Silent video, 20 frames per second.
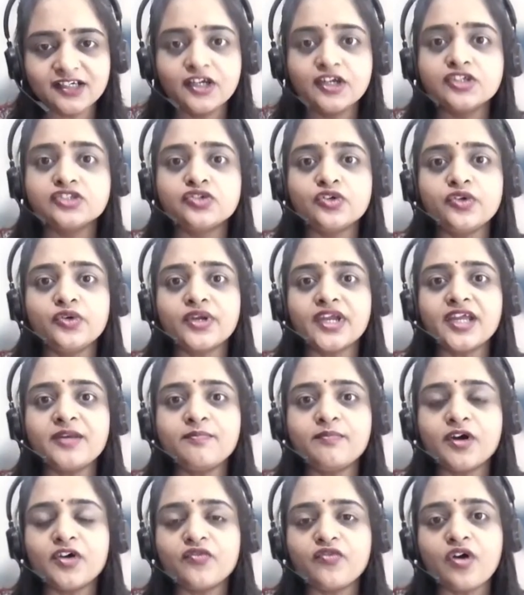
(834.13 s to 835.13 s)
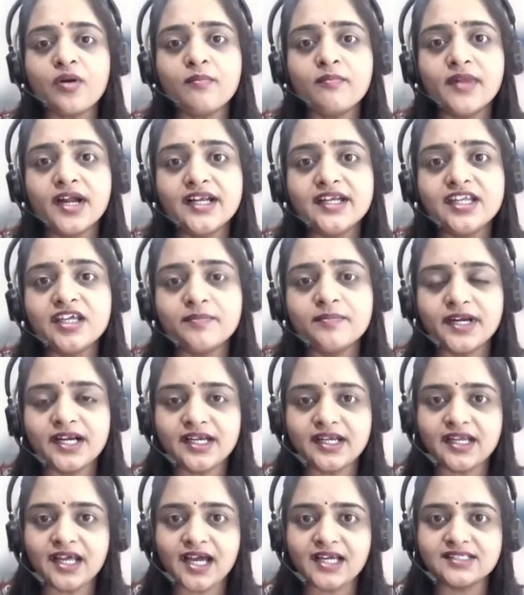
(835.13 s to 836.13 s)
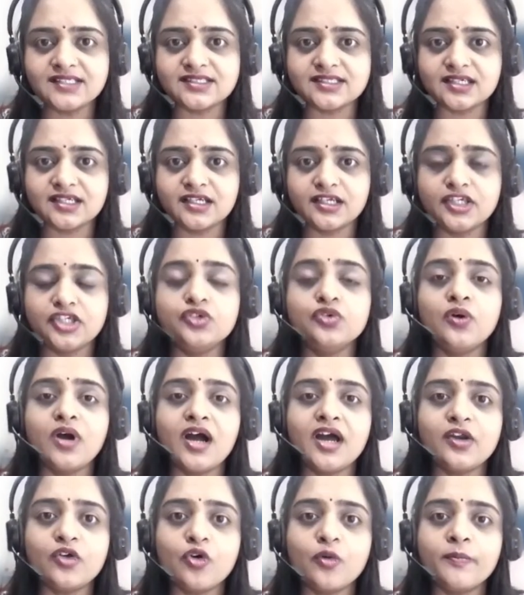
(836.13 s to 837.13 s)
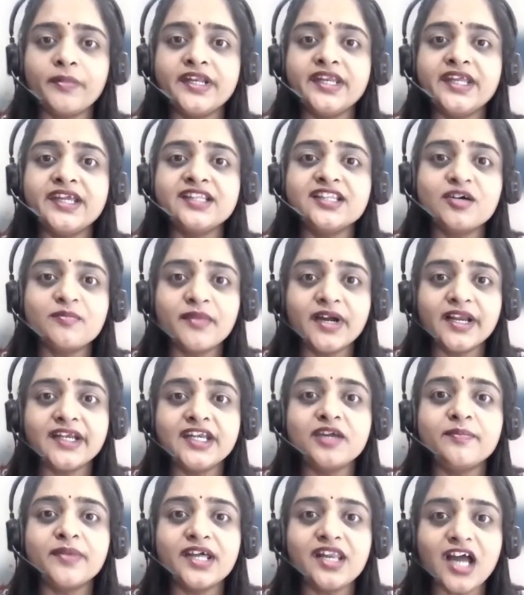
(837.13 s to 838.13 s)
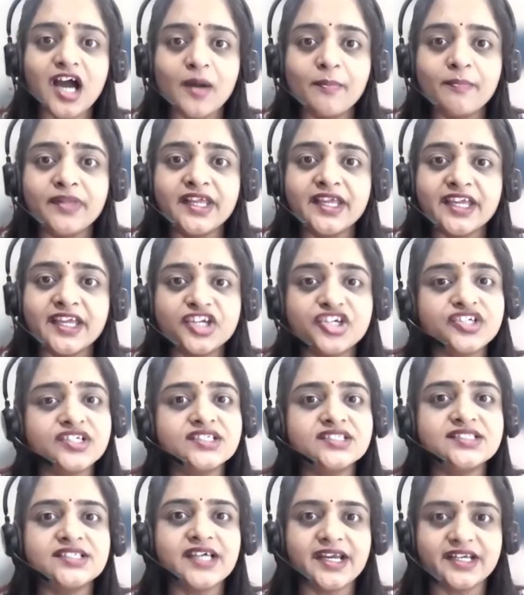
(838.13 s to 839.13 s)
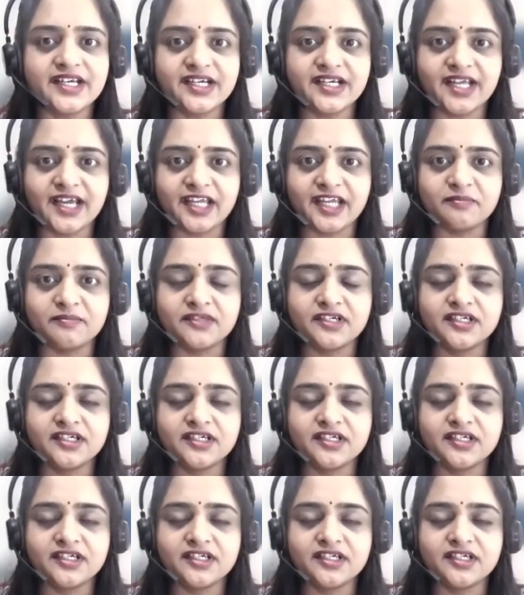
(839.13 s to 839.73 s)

so you can perform multiple tasks you are opening the multiple applications at a time